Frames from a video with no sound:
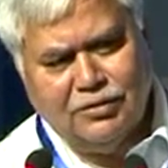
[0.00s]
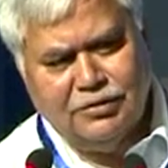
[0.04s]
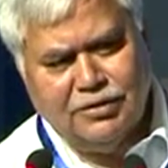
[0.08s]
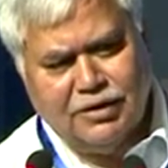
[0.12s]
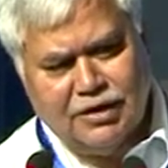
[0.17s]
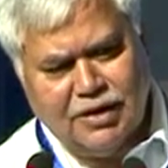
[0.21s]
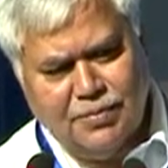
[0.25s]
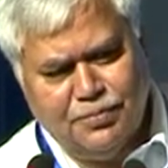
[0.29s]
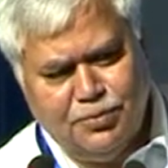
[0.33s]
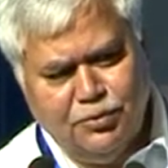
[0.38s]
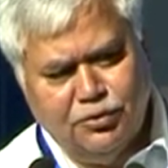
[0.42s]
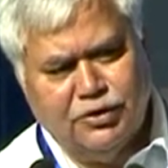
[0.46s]
the
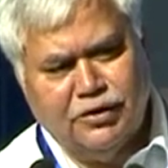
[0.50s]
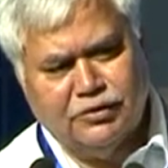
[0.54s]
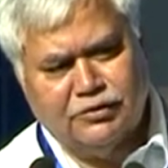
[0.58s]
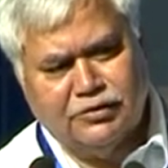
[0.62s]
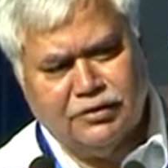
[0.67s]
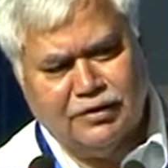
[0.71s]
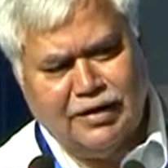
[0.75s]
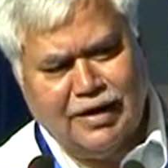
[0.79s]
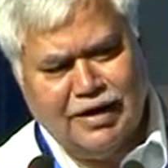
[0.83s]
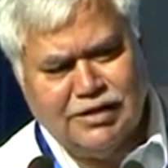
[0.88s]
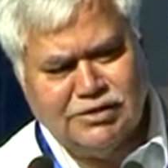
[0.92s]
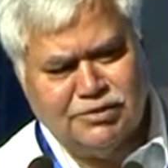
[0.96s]

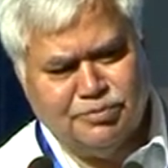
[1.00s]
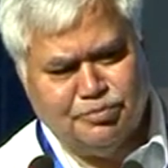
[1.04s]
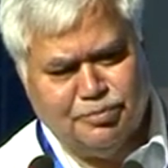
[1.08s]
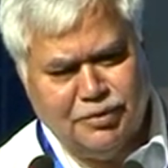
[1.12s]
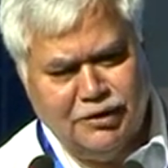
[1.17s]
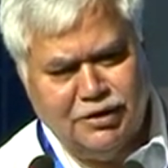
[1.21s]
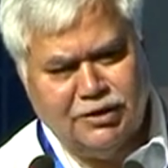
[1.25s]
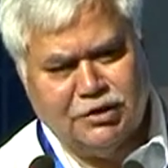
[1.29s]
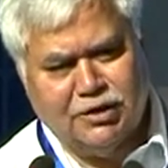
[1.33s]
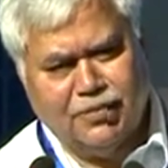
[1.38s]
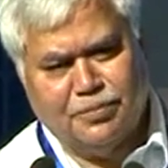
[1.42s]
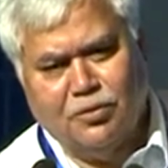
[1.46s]
reputation has
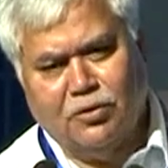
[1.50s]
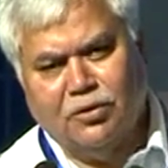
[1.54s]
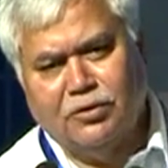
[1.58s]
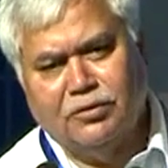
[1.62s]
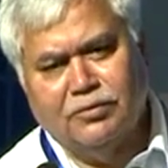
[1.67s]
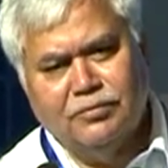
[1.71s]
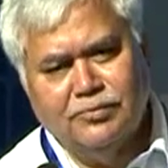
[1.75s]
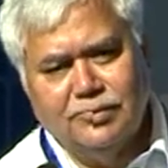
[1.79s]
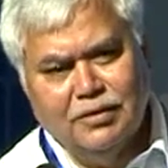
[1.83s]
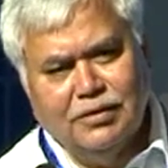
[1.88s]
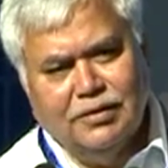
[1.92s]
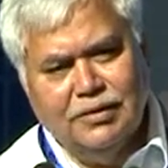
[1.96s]
built
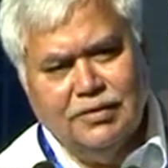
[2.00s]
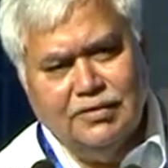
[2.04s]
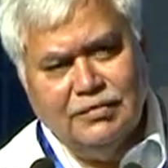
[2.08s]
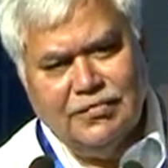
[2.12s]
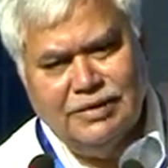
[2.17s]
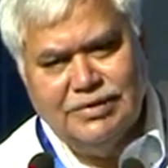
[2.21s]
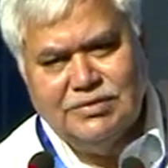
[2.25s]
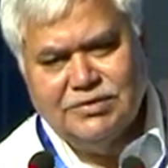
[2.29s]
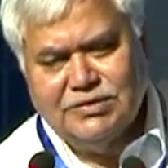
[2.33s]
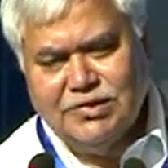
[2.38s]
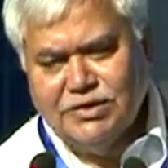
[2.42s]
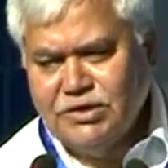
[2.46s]
upon
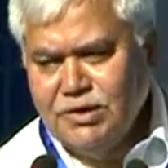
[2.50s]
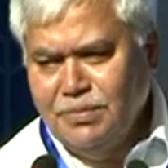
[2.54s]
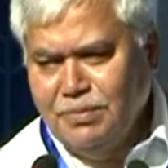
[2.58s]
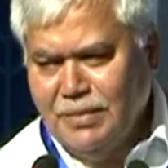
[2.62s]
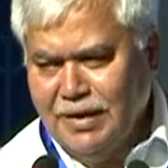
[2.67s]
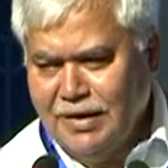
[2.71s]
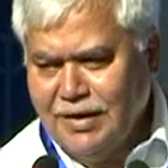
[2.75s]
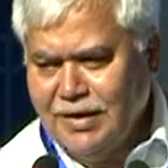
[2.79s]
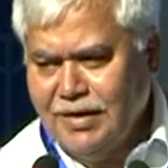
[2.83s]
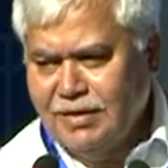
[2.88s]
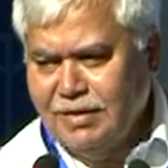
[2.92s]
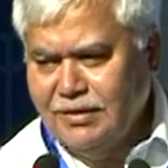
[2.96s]
in such a
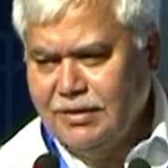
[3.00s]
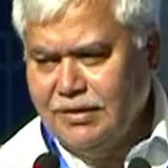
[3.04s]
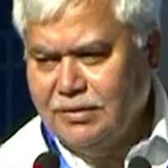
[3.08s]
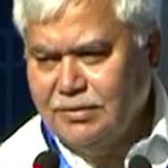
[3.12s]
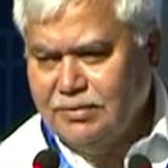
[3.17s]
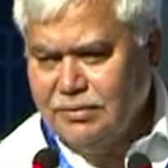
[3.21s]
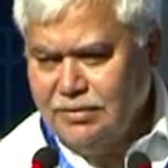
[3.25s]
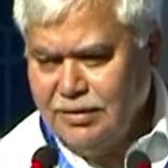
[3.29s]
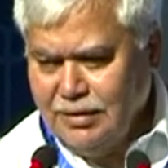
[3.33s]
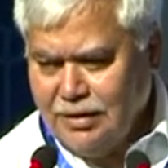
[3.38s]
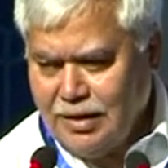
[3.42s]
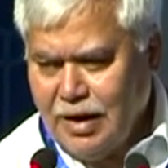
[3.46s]
manner
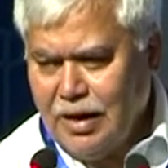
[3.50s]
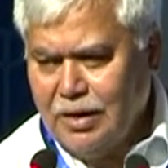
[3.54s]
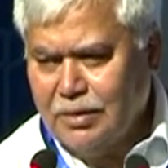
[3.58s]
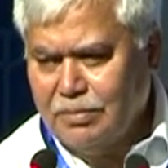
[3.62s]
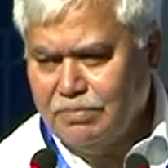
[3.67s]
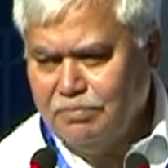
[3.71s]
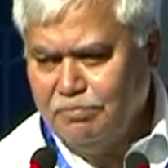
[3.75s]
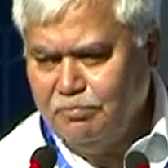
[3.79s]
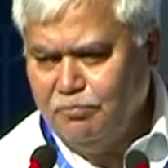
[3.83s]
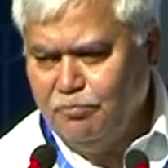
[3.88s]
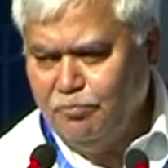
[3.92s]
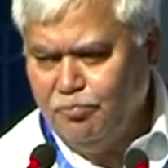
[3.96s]
that there
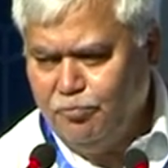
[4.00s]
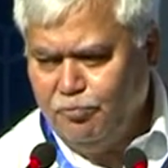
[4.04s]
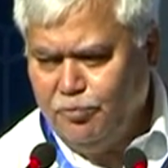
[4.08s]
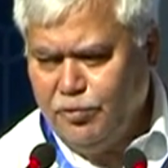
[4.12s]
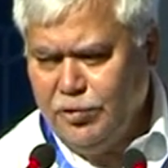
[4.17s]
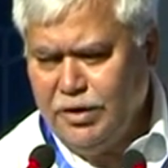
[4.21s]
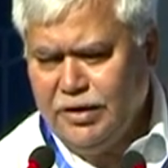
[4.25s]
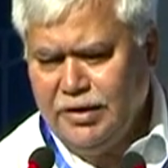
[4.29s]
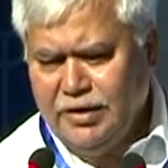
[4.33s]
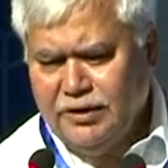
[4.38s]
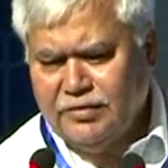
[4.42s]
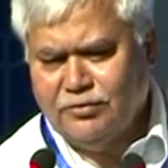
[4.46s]
are
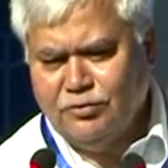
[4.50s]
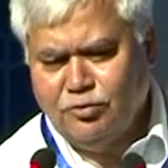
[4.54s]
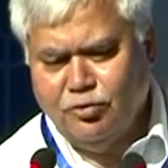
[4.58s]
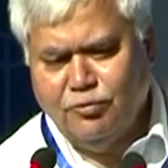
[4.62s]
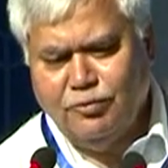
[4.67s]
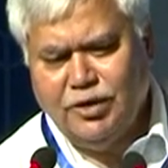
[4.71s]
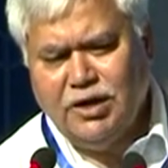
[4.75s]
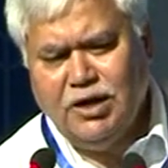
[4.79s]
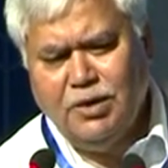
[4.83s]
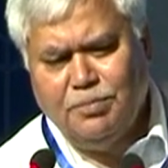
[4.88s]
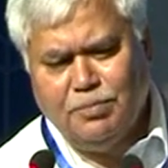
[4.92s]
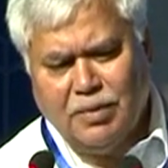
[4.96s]
various,
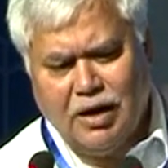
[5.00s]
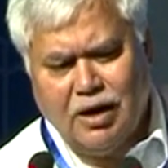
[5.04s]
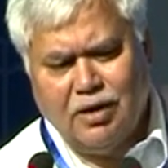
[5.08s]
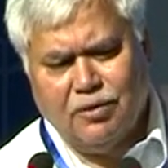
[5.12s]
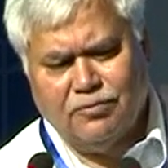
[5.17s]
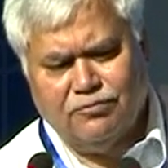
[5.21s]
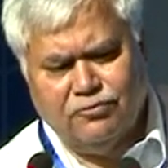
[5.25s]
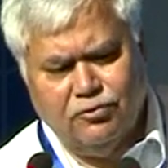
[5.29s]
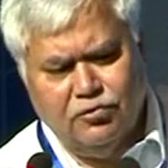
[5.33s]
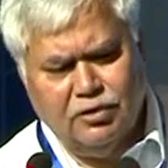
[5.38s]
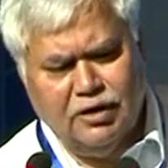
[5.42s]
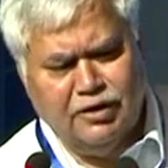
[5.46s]
very
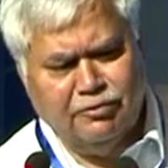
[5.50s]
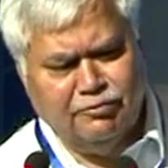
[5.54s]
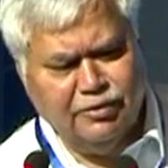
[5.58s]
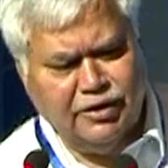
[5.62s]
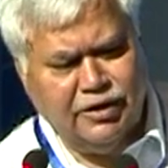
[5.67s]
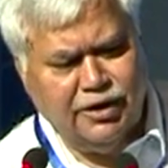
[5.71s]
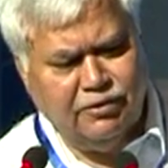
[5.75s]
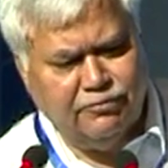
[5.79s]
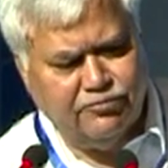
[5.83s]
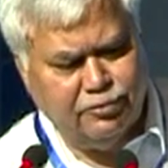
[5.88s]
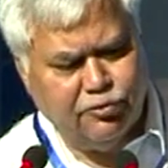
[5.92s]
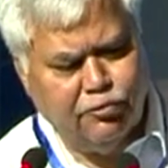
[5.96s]
powerful and
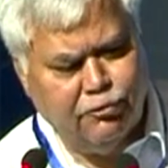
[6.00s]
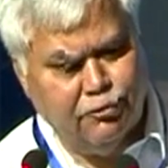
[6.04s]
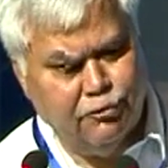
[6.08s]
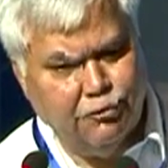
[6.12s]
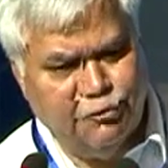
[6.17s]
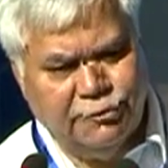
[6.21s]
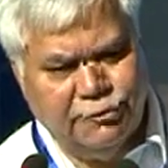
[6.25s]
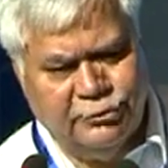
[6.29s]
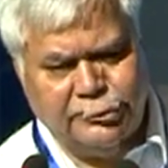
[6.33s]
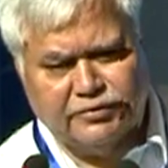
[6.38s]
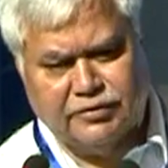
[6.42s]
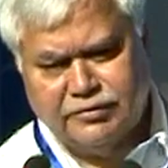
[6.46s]
very
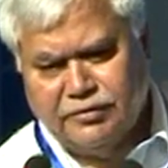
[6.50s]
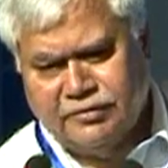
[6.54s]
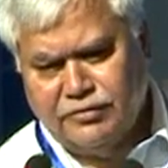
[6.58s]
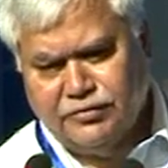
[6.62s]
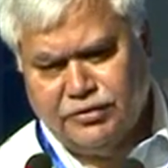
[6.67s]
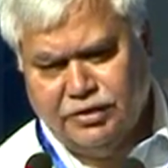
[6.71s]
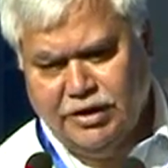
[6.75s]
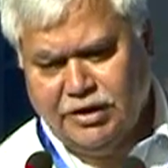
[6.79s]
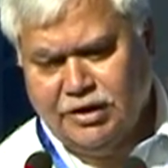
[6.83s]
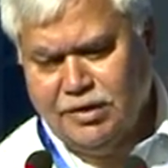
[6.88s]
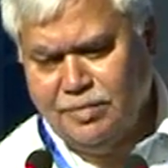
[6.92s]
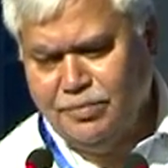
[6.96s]
fruitful
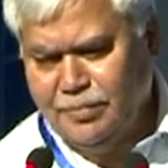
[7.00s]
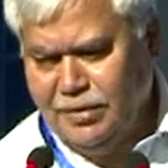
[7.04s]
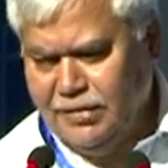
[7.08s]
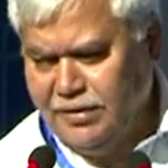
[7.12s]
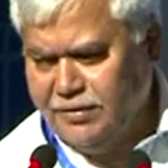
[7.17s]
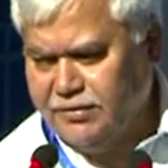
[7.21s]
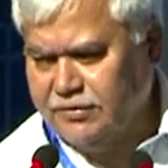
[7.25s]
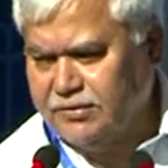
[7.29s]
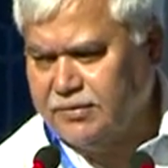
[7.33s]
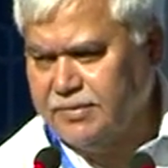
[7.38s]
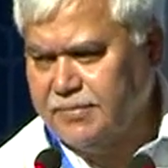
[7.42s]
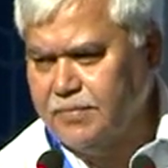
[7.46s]
discussions taking
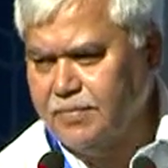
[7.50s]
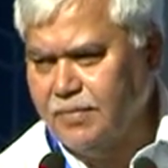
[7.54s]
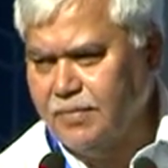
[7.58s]
place.